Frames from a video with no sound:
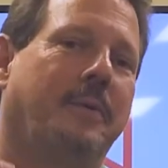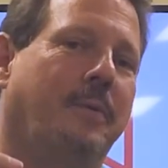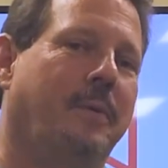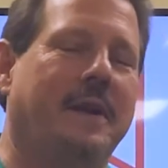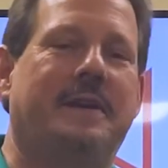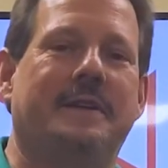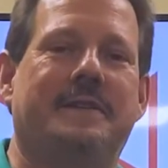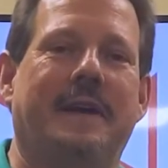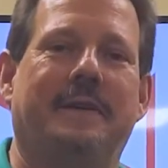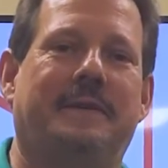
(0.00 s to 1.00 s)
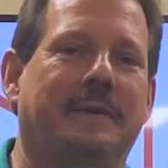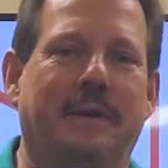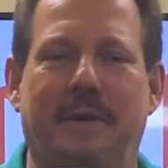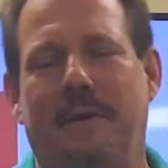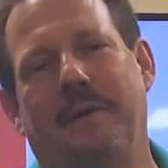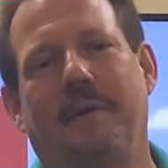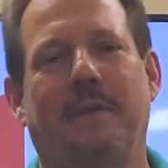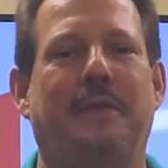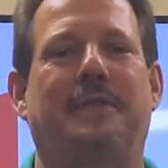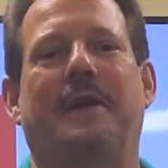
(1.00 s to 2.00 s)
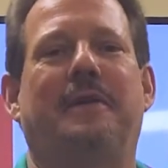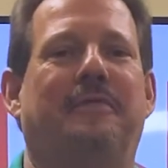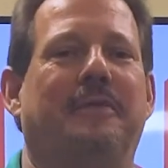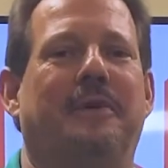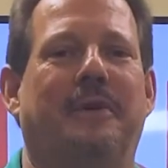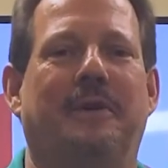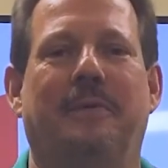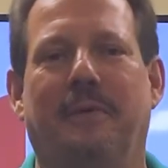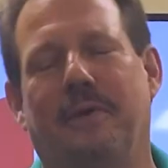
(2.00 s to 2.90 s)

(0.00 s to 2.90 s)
When it gets down to it, thank you for learning with